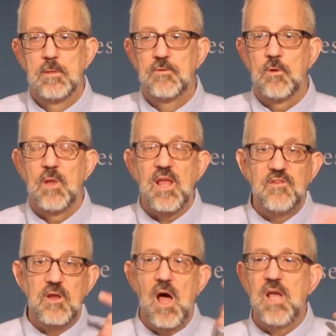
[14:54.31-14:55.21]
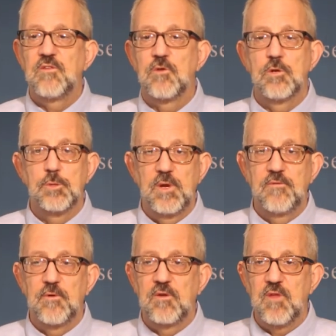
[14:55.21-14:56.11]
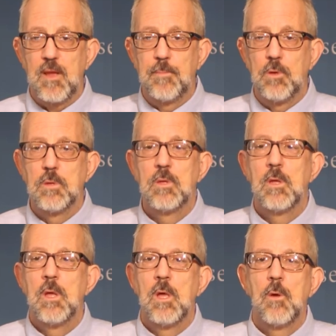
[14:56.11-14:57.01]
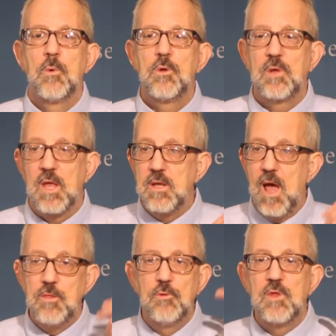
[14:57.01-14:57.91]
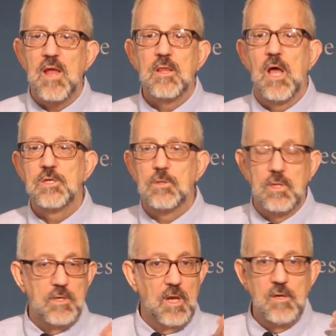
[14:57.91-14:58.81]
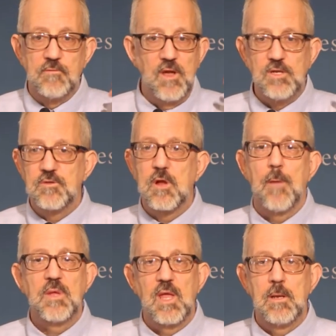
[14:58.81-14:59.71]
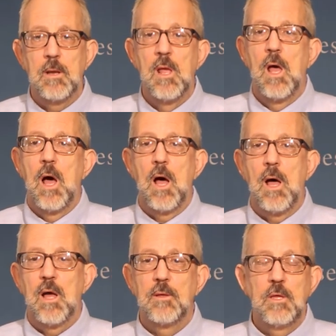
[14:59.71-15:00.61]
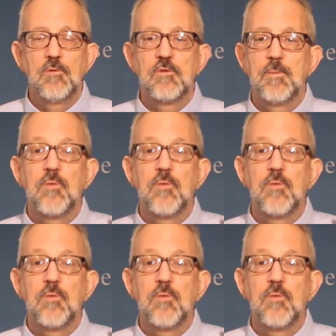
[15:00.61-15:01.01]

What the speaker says: So LASIK eye surgery, for example, where you get new technological innovations coming in, It used to be